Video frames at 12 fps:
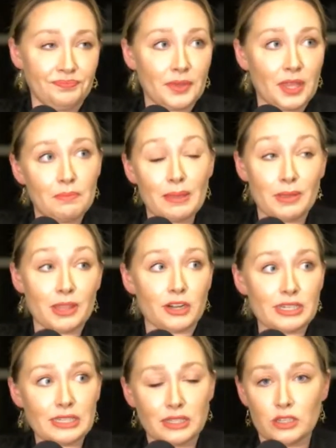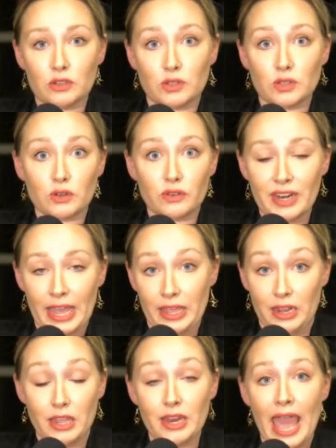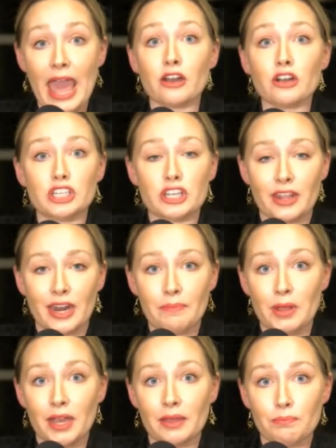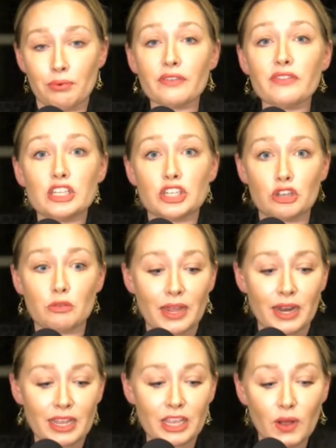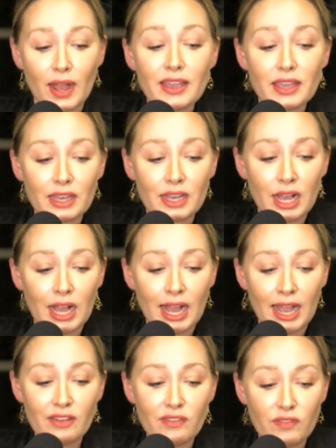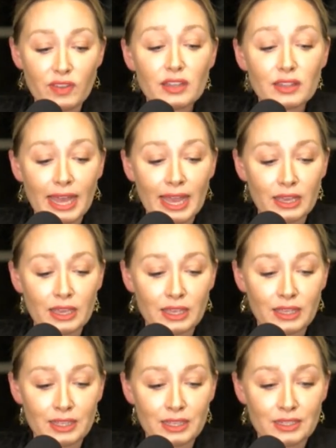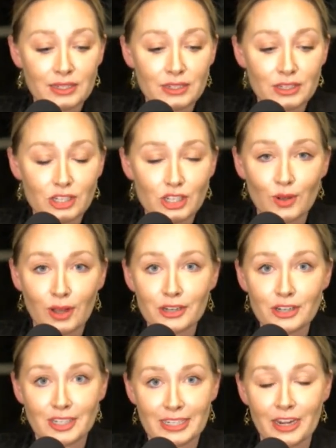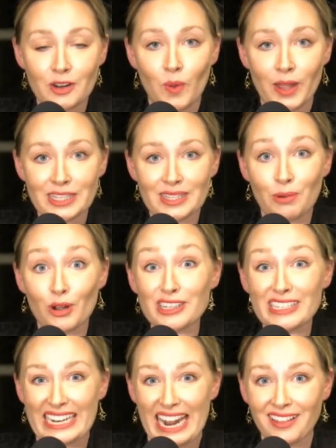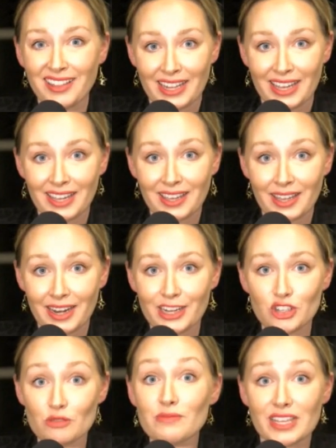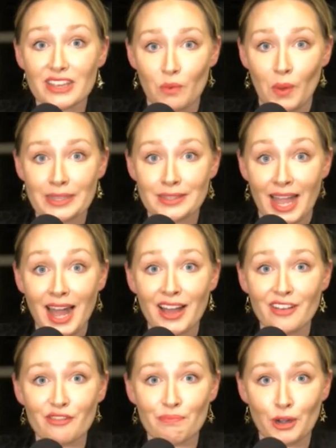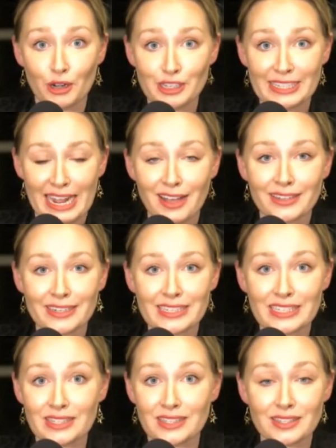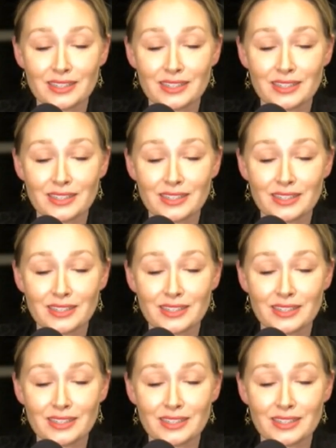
maybe there is sort of an energy that I'm not privy to, but I feel like to understand a wine's personality, and I do believe wines have personalities